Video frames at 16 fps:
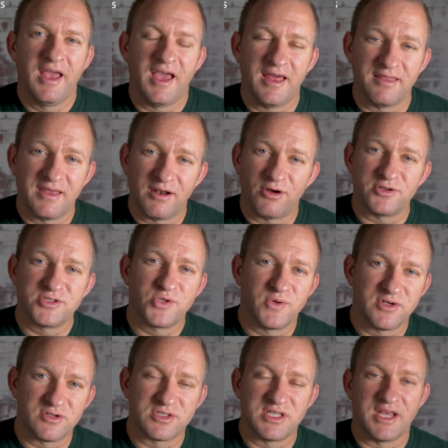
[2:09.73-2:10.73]
and then also
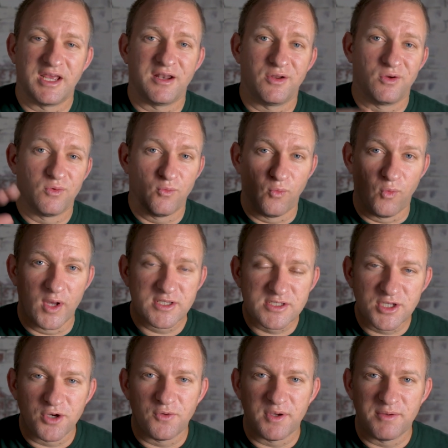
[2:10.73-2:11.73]
understand what's
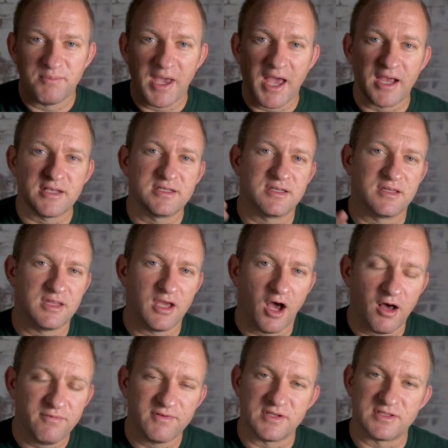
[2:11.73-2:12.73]
going back to the
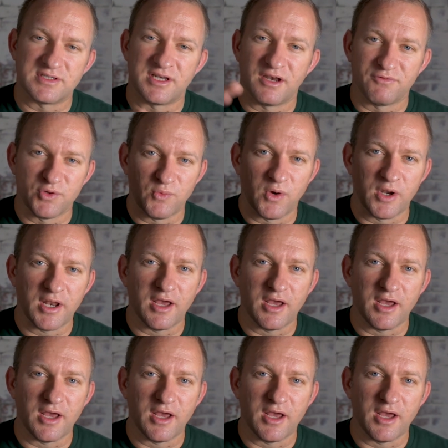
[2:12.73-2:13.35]
office and everyone